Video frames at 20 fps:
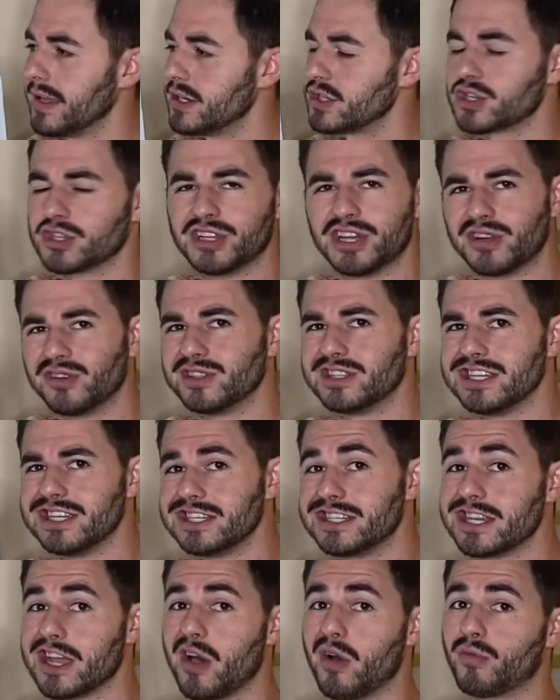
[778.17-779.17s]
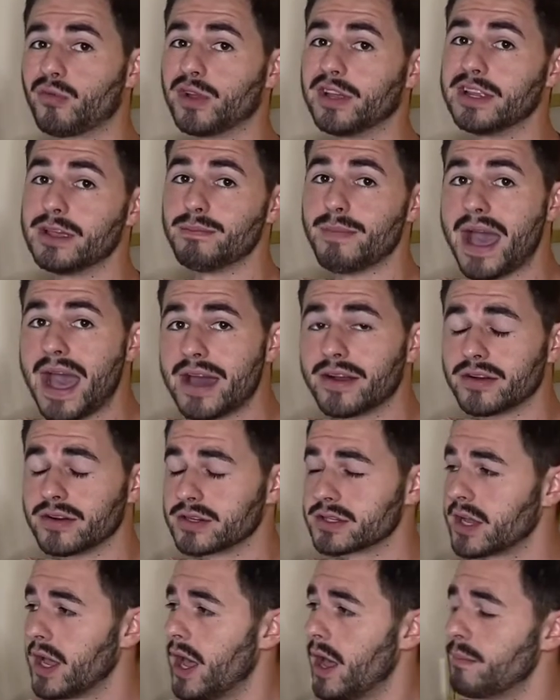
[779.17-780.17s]
little detail really
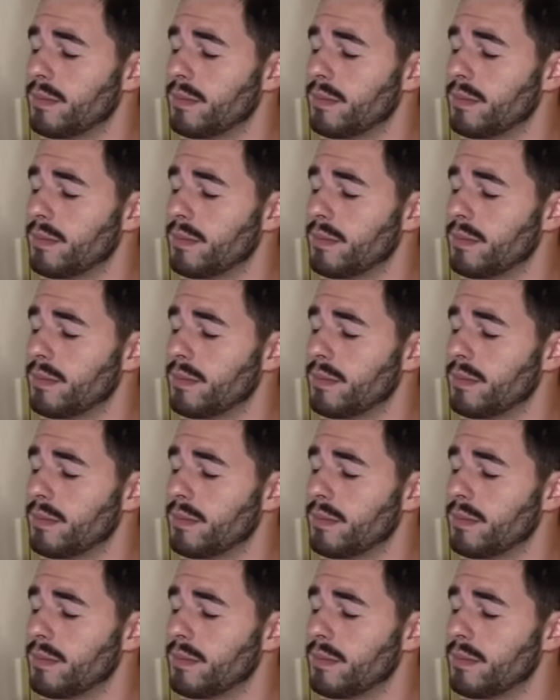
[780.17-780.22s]
matters.